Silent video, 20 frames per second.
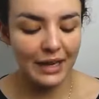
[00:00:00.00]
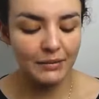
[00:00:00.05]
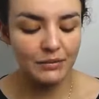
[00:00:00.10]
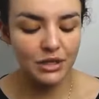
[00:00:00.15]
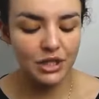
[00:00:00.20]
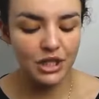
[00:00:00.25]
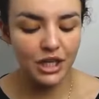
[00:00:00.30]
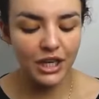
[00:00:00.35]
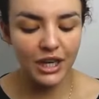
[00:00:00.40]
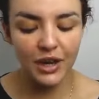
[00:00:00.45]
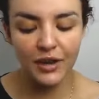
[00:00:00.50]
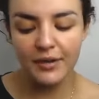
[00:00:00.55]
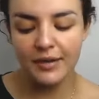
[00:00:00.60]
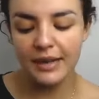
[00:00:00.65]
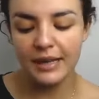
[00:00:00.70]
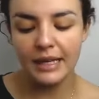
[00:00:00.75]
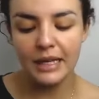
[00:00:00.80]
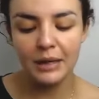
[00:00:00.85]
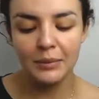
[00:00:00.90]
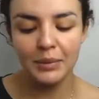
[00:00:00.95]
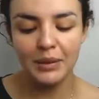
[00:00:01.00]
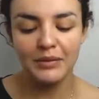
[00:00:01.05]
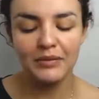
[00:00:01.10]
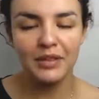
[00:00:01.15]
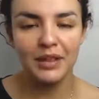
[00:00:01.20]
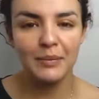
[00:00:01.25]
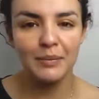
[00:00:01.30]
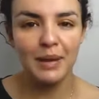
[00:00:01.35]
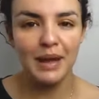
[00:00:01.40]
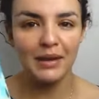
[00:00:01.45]
I'm just going to use a little bit
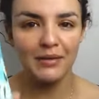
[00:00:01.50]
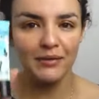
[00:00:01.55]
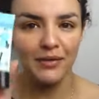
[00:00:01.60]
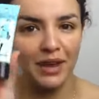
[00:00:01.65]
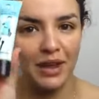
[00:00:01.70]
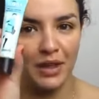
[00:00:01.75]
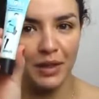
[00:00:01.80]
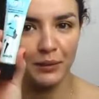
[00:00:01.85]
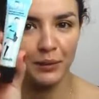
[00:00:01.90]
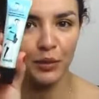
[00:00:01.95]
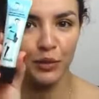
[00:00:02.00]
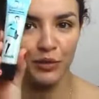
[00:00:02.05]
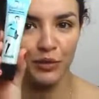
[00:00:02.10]
of the Benefit, the